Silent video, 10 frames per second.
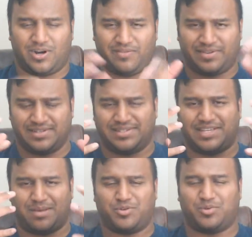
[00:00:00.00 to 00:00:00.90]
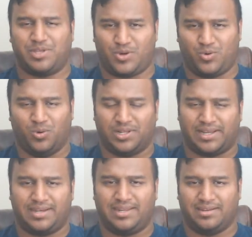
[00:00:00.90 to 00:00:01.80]
conceptually cool
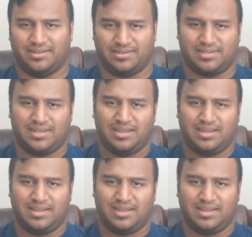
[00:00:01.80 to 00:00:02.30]
ideas.